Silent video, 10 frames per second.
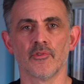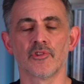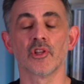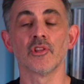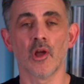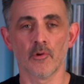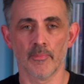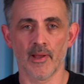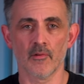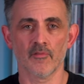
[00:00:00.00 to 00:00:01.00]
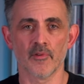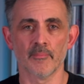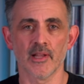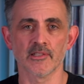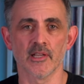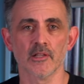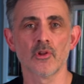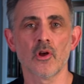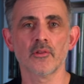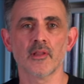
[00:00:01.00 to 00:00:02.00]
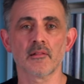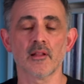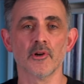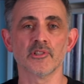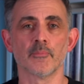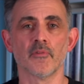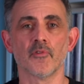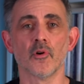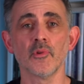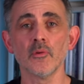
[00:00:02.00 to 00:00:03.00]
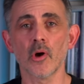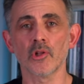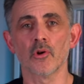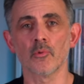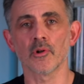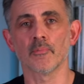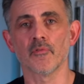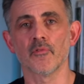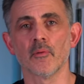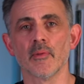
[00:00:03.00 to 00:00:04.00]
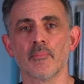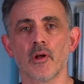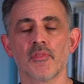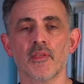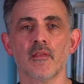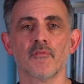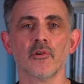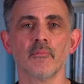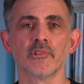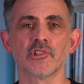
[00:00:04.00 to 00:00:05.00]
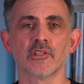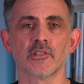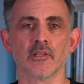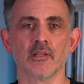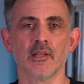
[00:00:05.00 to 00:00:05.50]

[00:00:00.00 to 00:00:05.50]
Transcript: to know about for magic. Not necessarily to perform, you might not want to perform it, but I think if you're a magician,